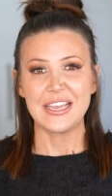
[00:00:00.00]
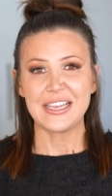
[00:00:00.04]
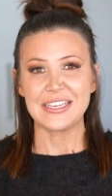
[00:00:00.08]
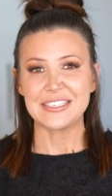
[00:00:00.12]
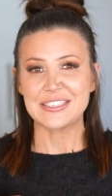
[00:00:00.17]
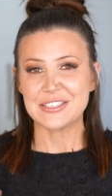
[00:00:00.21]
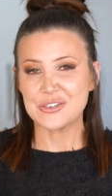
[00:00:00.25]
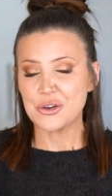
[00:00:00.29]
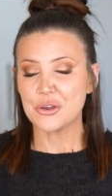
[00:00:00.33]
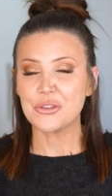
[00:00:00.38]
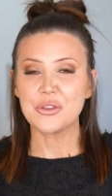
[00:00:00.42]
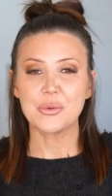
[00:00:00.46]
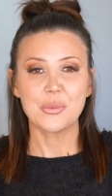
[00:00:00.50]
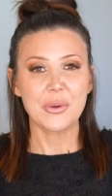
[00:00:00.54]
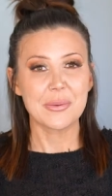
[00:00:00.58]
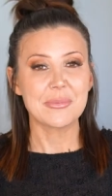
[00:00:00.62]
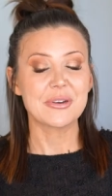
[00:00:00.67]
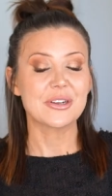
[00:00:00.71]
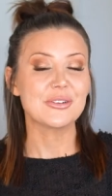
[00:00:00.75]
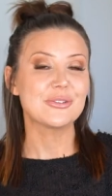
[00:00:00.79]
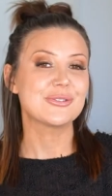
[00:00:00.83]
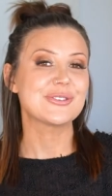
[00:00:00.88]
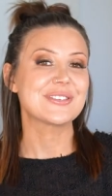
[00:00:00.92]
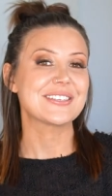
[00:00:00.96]
it's not that
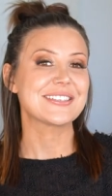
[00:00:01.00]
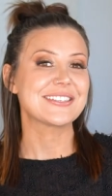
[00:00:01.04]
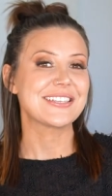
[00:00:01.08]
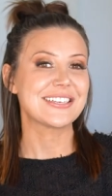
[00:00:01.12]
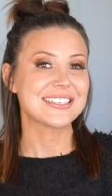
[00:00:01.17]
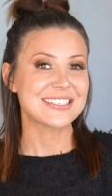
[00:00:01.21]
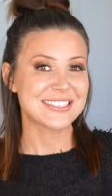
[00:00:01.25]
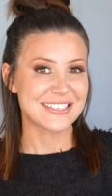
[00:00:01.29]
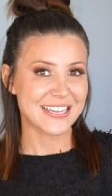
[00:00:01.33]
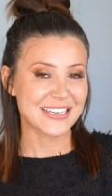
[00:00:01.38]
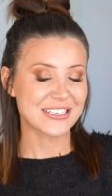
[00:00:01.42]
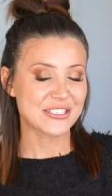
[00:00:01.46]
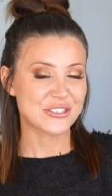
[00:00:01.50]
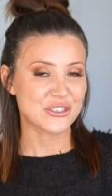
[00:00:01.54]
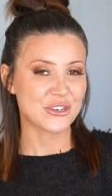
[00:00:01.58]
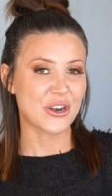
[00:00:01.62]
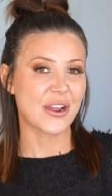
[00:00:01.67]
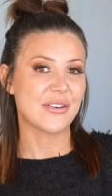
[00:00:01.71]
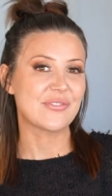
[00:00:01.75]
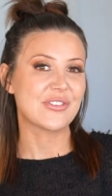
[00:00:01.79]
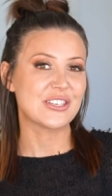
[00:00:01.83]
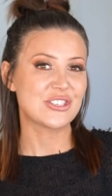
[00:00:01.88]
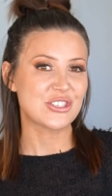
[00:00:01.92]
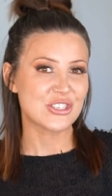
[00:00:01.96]
women are losing their sex
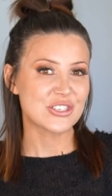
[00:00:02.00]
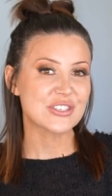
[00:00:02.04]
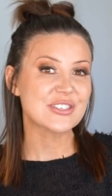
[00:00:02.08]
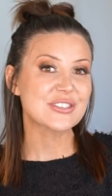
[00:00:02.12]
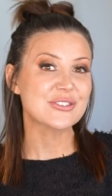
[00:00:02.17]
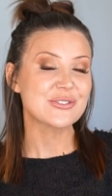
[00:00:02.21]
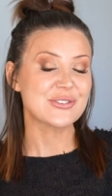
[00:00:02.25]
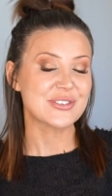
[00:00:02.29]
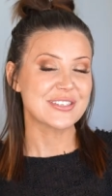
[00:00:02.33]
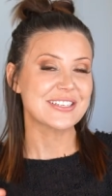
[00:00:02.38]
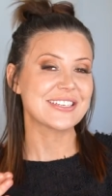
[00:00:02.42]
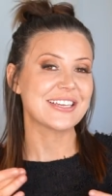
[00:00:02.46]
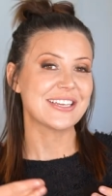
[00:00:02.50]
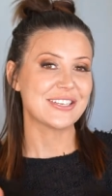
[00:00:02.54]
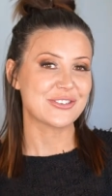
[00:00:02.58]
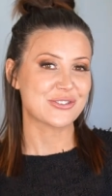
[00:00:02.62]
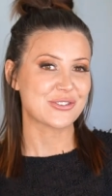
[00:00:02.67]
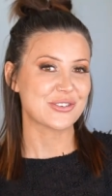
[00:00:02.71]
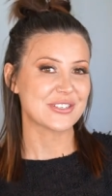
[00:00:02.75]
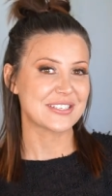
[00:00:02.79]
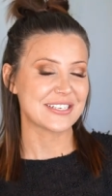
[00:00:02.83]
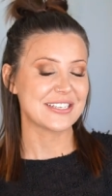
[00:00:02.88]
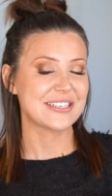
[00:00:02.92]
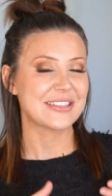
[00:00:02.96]
drive, they're just losing
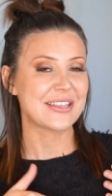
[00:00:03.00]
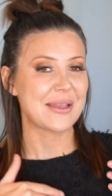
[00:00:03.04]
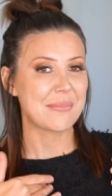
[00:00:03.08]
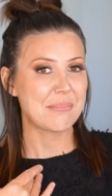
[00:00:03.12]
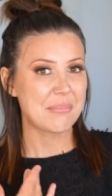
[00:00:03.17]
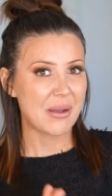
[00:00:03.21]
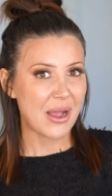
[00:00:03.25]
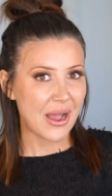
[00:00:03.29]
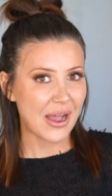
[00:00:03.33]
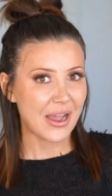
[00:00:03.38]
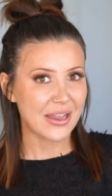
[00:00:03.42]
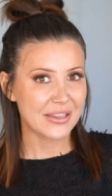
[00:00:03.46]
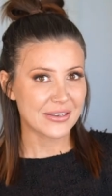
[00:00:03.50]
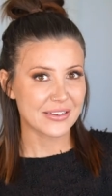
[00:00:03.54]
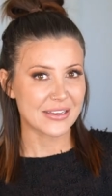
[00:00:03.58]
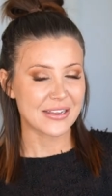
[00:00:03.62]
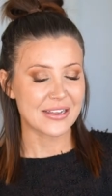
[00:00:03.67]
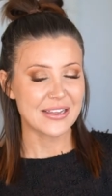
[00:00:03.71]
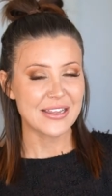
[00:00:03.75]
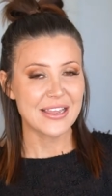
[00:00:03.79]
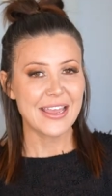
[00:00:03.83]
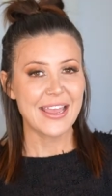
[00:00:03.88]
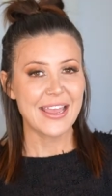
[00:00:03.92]
interest in their partner.